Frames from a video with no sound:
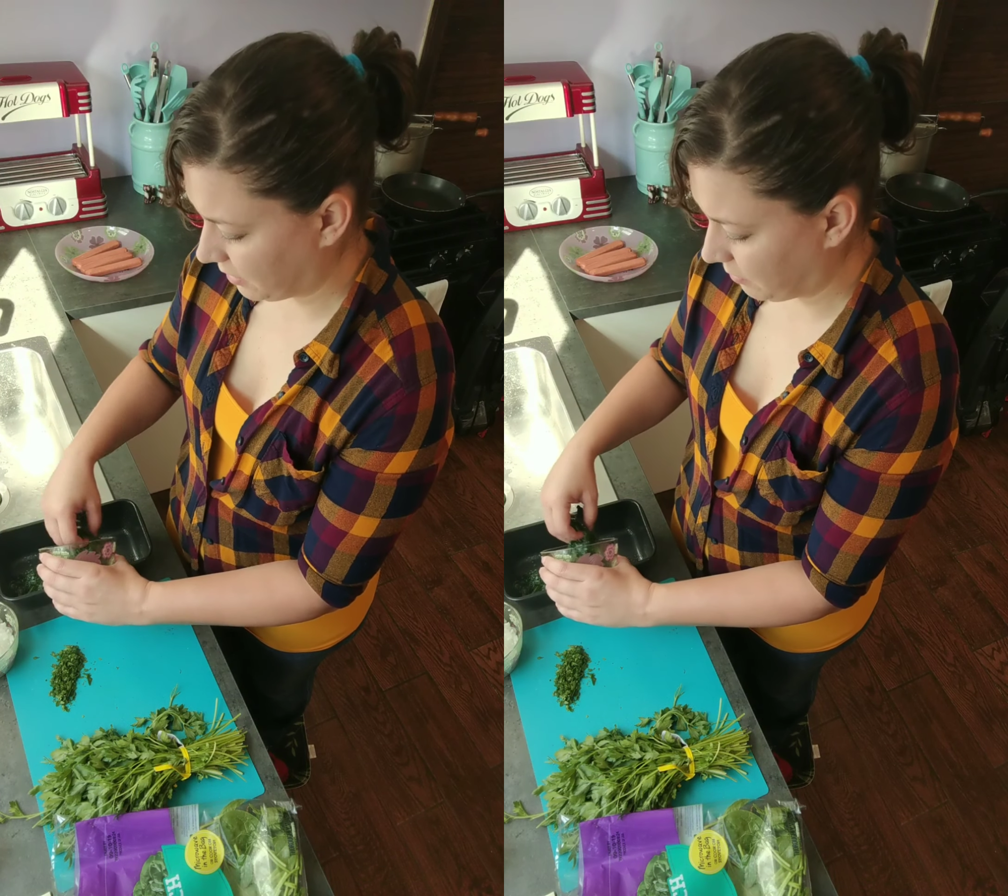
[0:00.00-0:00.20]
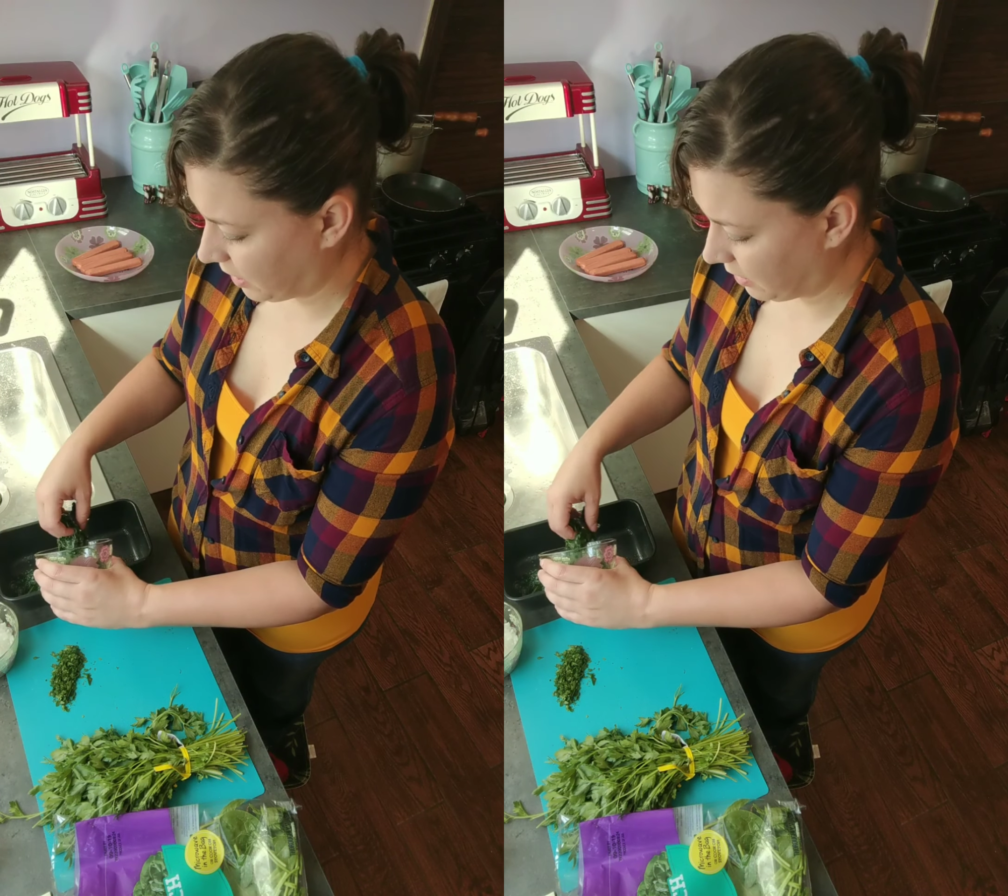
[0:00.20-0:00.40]

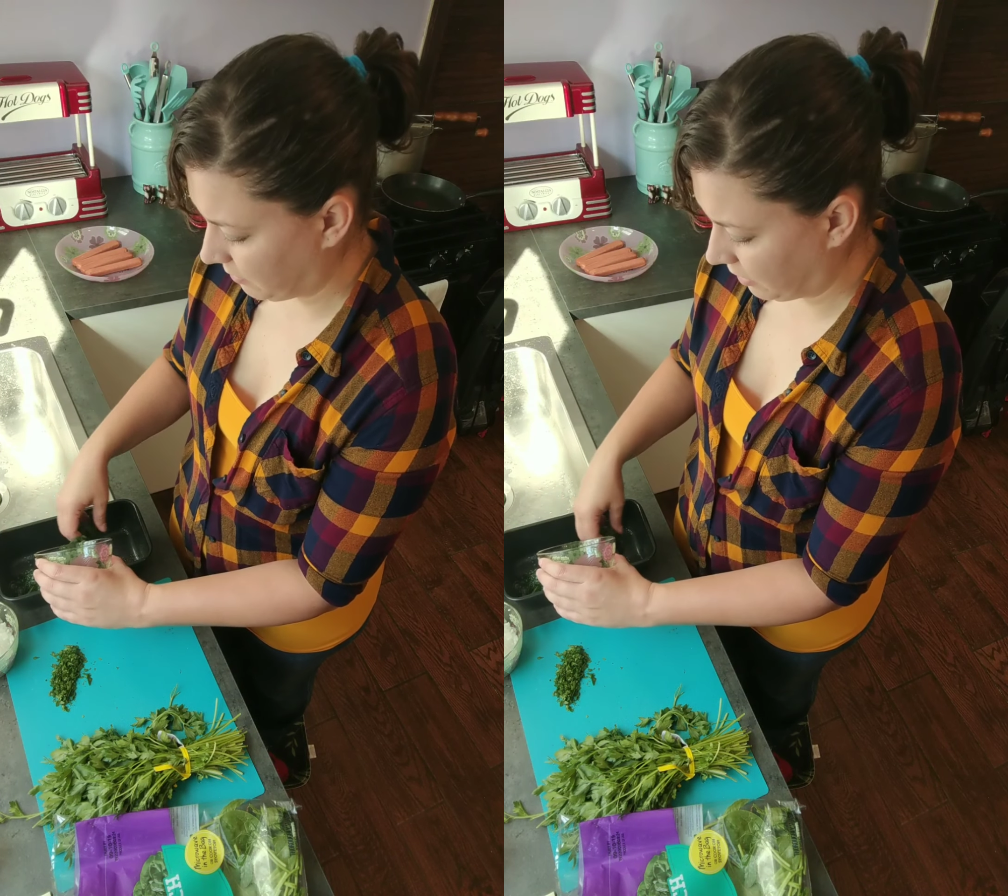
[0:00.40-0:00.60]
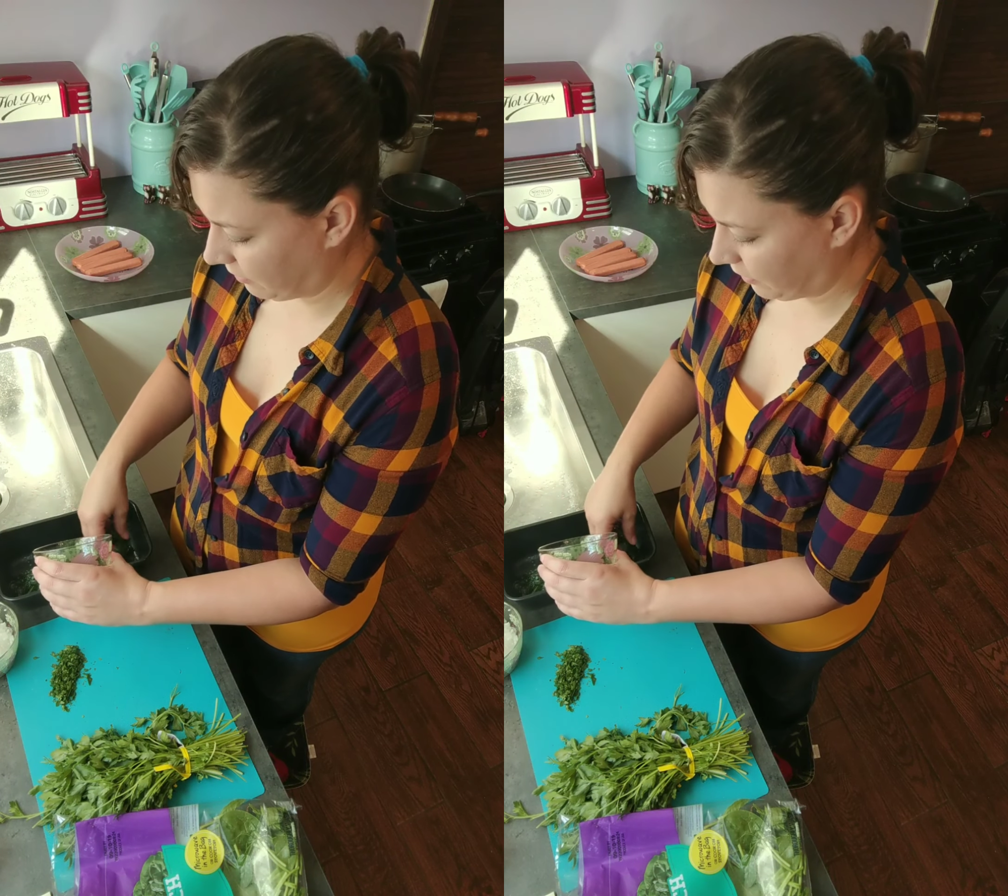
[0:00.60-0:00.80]
the
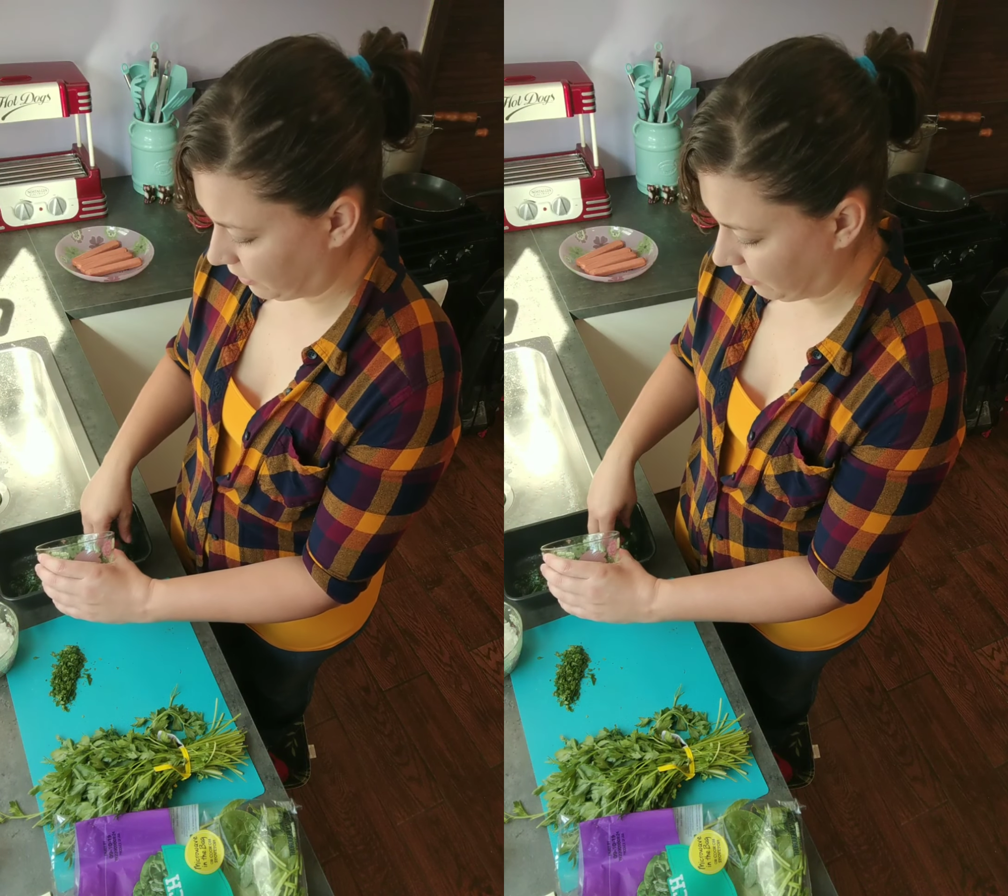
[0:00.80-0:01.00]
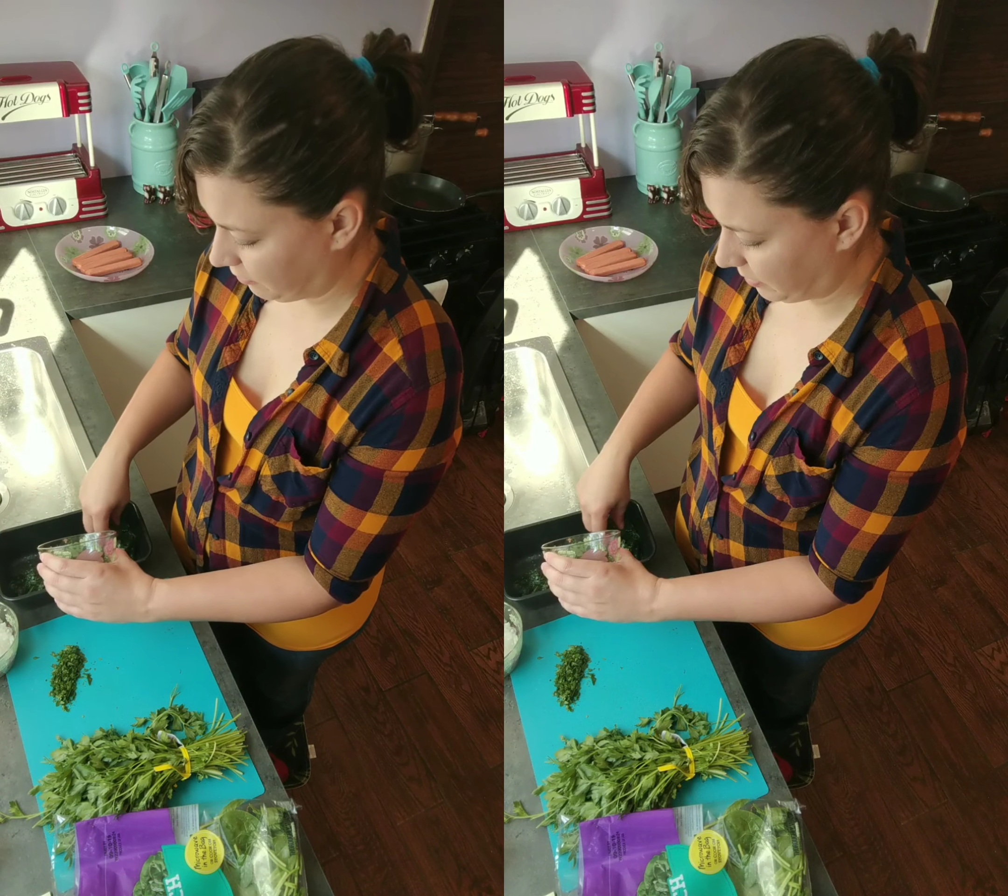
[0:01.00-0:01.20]
bottom of the
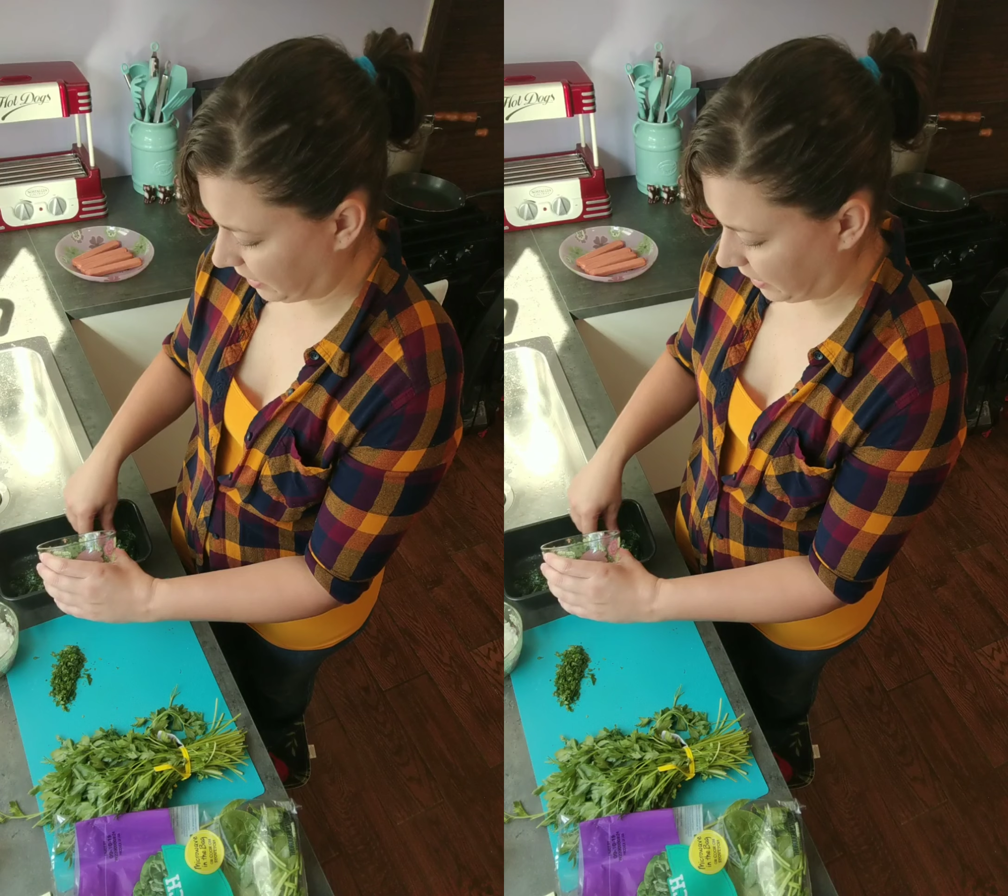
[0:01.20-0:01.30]
loaf